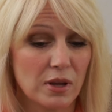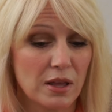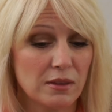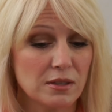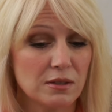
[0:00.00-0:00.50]

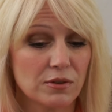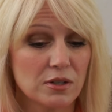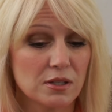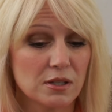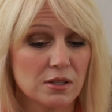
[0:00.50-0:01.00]
And the
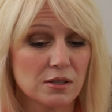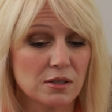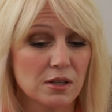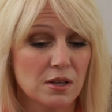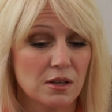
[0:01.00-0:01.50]
difference
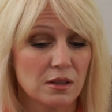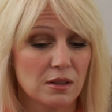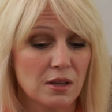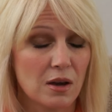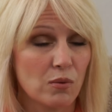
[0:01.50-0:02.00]
is
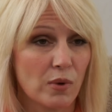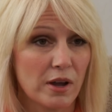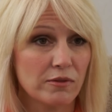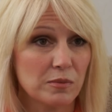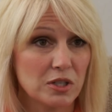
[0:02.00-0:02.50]
that
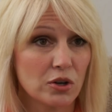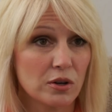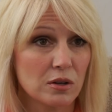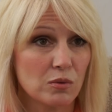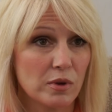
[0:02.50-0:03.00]
wife
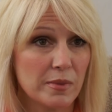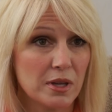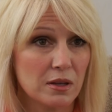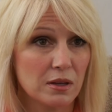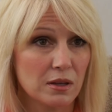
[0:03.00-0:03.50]
material
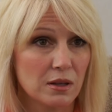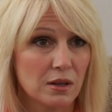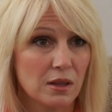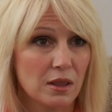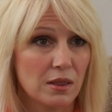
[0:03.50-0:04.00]
women,
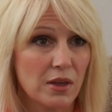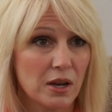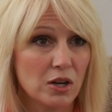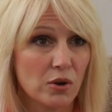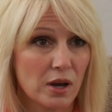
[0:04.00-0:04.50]

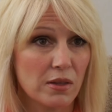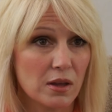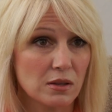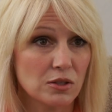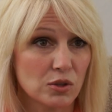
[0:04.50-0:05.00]
they know how
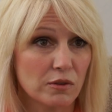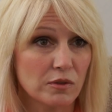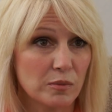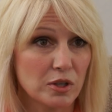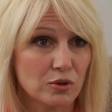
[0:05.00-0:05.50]
they deserve
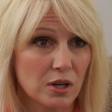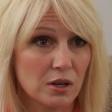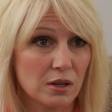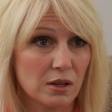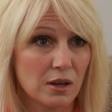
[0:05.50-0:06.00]
to be
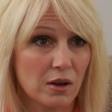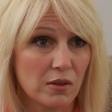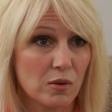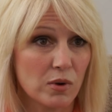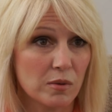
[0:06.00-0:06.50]
treated and how
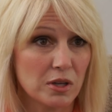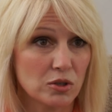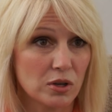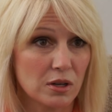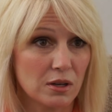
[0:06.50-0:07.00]
they want to be
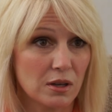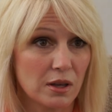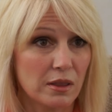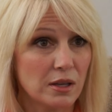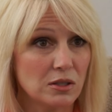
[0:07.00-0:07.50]
treated.
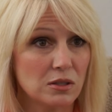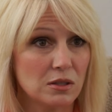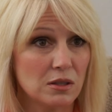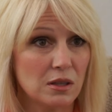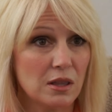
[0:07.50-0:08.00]
And
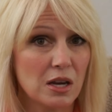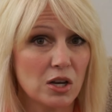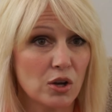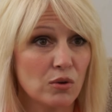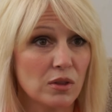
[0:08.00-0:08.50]
they
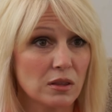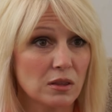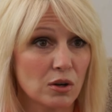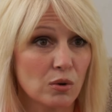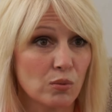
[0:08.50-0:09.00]
know that
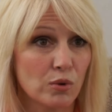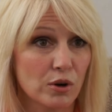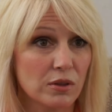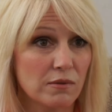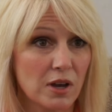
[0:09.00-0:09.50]
their
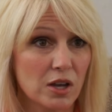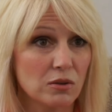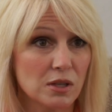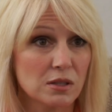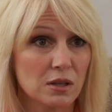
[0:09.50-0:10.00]
worth and value
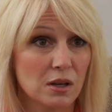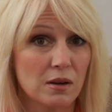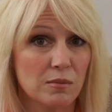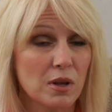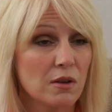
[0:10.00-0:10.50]
doesn't
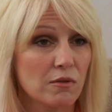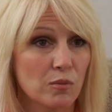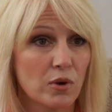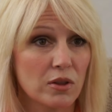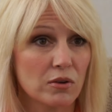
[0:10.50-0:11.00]
come
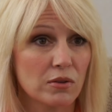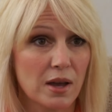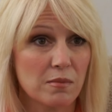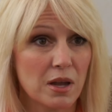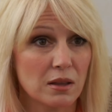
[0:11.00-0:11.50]
from whether
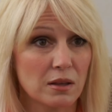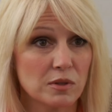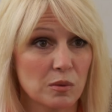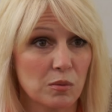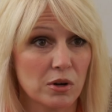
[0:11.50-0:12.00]
that man
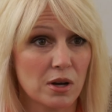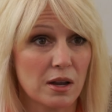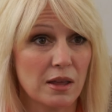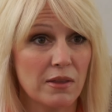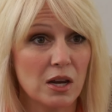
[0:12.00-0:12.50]
loves them or
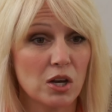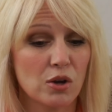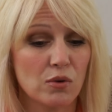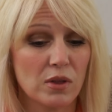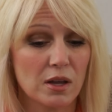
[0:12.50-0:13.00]
not. And they
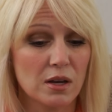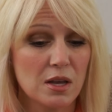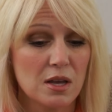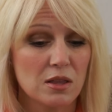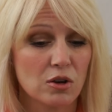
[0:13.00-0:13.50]
know that
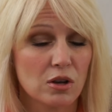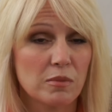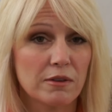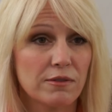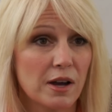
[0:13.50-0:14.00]
there could
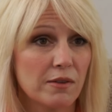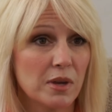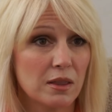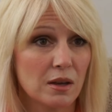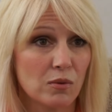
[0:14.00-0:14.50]
be 5
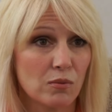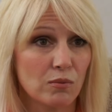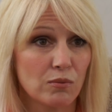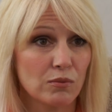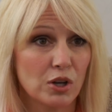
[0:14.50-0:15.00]
men that,
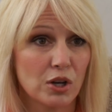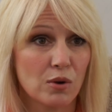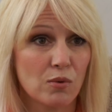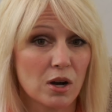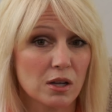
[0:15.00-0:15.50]
you
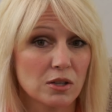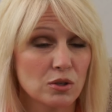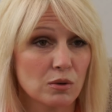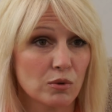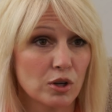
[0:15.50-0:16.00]
know, walk
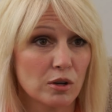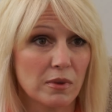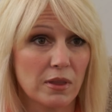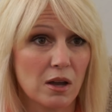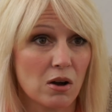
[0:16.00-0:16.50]
into a room
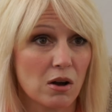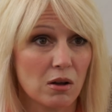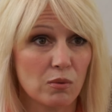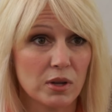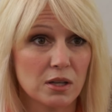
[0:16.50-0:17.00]
and they
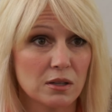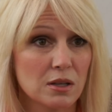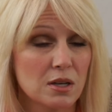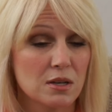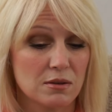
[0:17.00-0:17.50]
all want to,
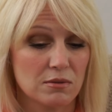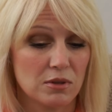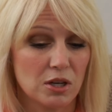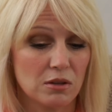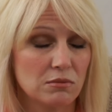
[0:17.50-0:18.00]

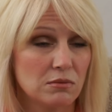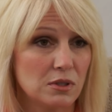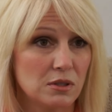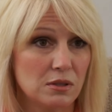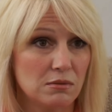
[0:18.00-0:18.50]
you know,
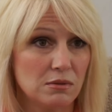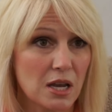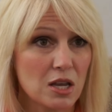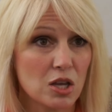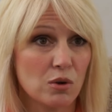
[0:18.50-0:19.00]

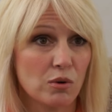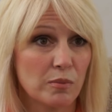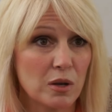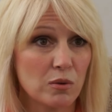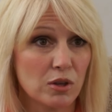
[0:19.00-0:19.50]
date you or
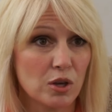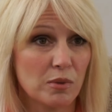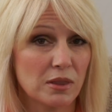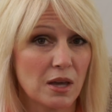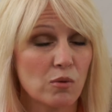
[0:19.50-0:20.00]
be with you.
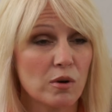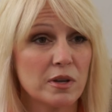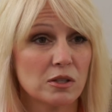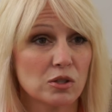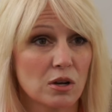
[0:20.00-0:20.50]
But that
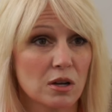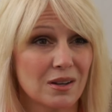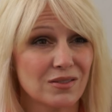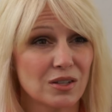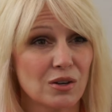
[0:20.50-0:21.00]
woman is strong
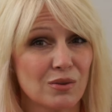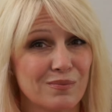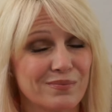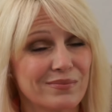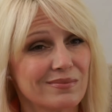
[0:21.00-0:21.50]
enough to go,
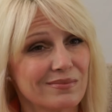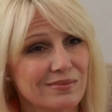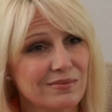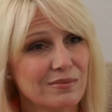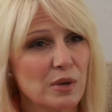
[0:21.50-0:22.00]

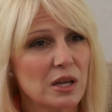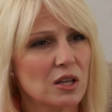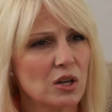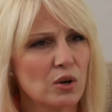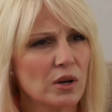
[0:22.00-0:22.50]
but
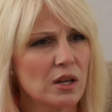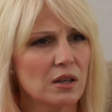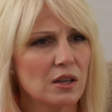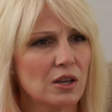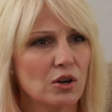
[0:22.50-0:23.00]
you know what?
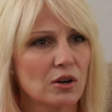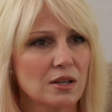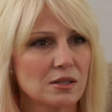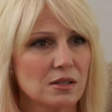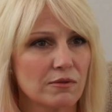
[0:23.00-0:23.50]
You're
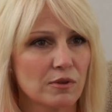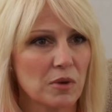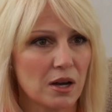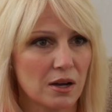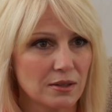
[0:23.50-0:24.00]
not sent from
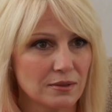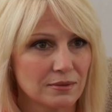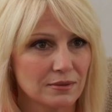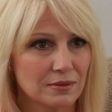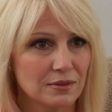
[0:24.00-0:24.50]
God.
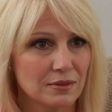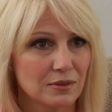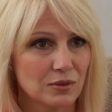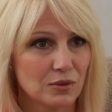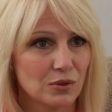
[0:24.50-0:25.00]

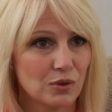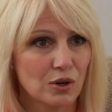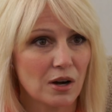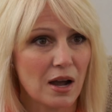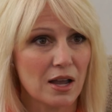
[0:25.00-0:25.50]

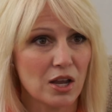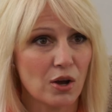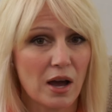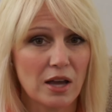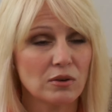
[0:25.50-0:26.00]
Or, you
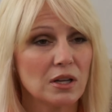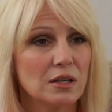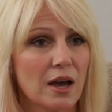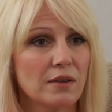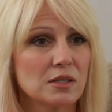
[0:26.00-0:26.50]
know, I don't need
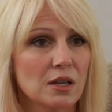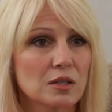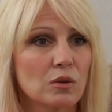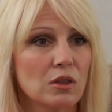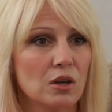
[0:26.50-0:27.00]
to have
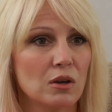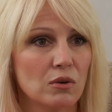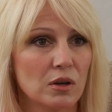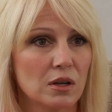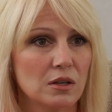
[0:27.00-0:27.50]
sex with
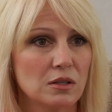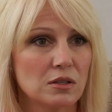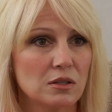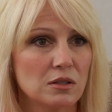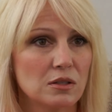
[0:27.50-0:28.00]
you
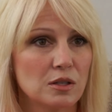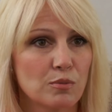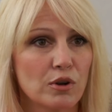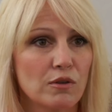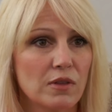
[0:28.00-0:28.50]
to
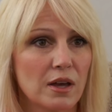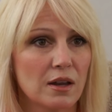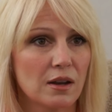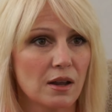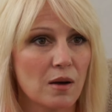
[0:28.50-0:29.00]
prove
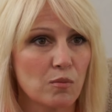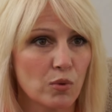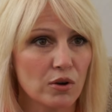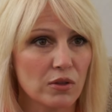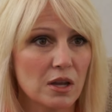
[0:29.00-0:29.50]
that I'm
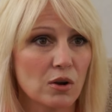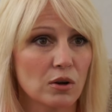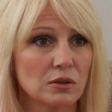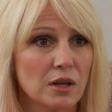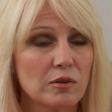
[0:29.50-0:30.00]
worthy
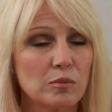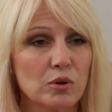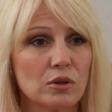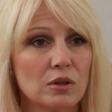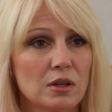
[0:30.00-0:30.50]
or
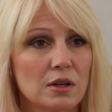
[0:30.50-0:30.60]
lovable.